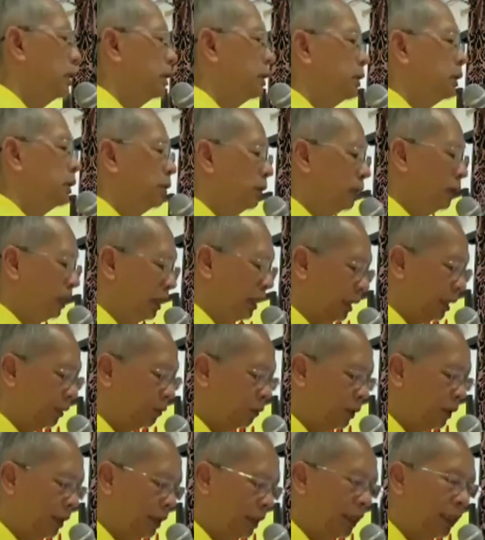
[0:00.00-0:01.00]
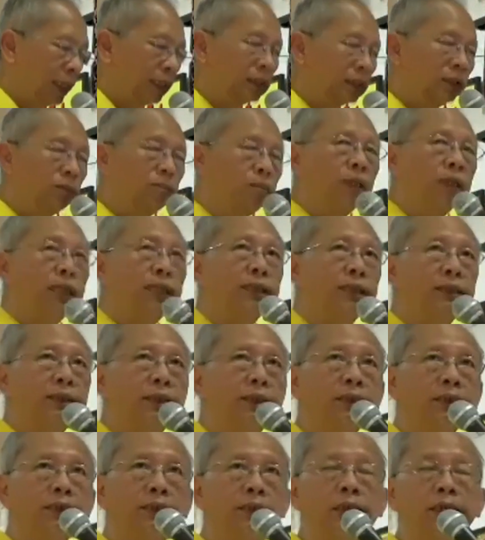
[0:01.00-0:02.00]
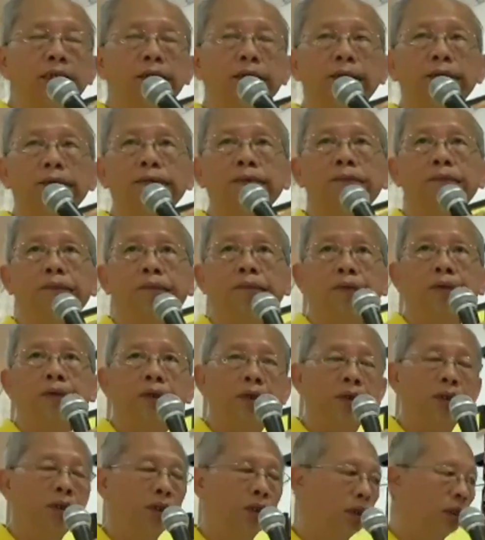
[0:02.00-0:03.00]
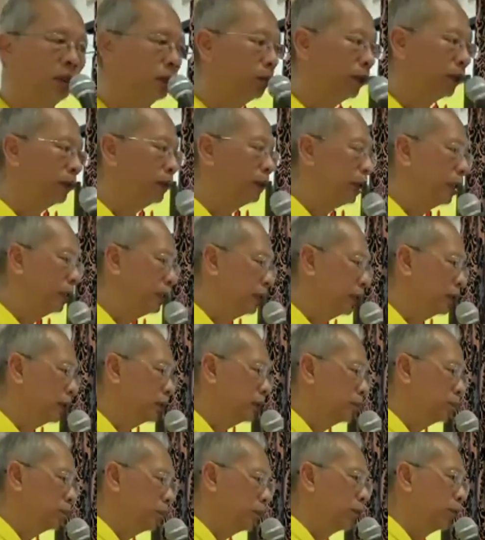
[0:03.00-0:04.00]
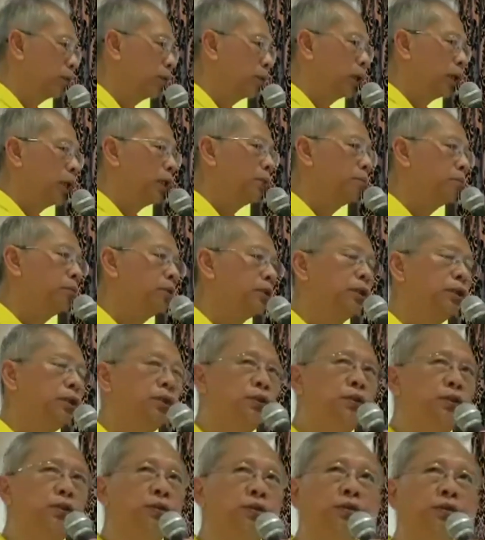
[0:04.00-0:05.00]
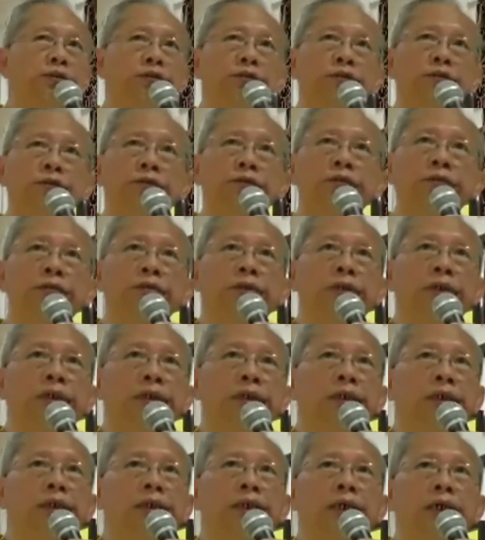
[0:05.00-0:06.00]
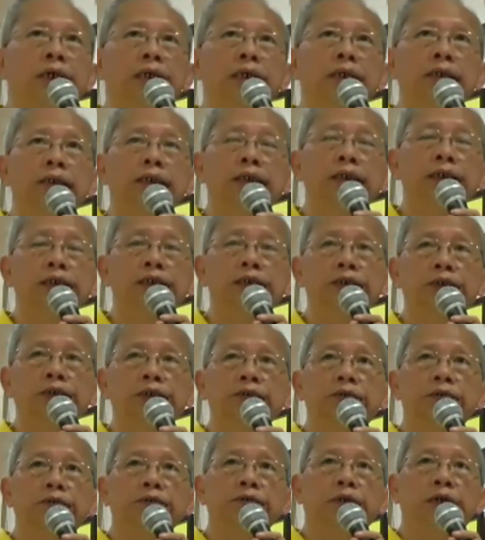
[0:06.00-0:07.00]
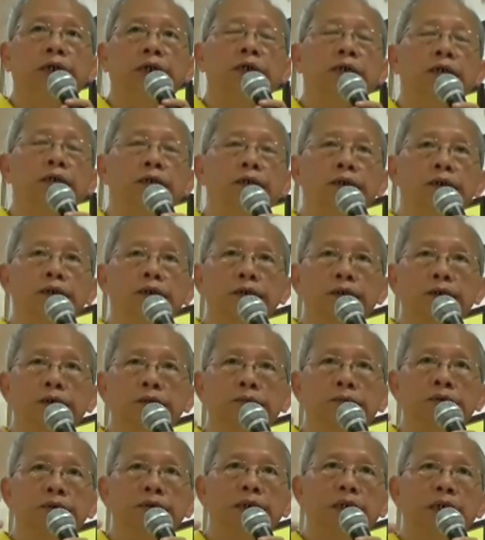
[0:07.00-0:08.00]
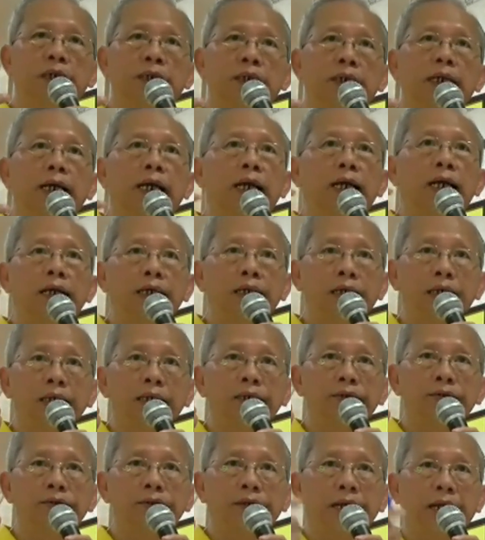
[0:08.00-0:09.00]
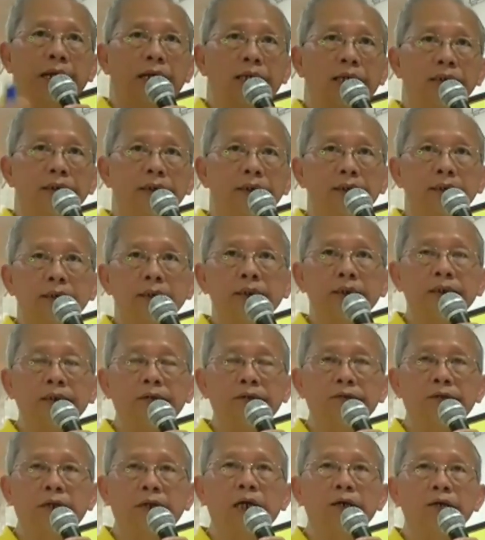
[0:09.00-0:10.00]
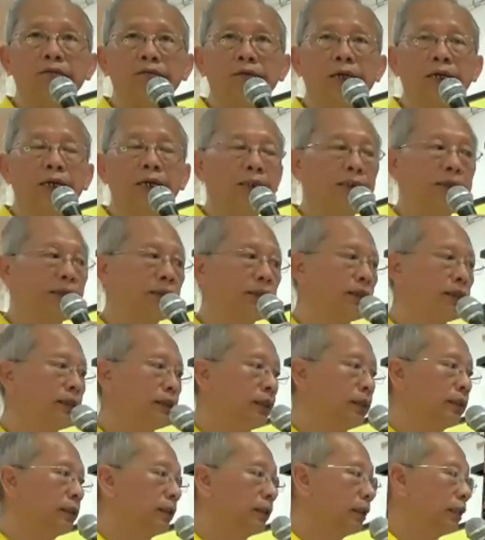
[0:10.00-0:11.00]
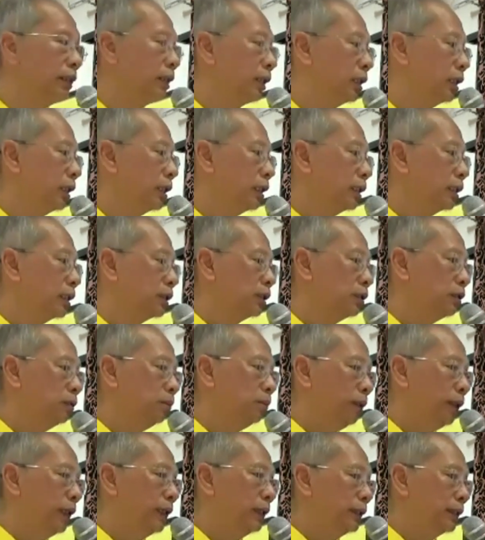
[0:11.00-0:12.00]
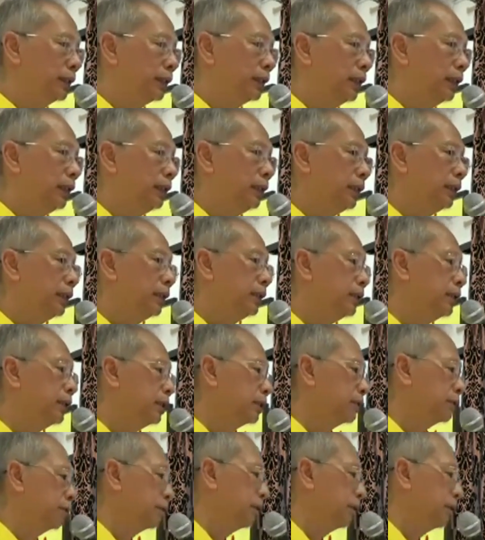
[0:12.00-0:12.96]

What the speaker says: So like what I explained just now, the Buddha just proclaimed this truth. And this truth, according to the Buddha, there are eight realities of life and existence. So basically, this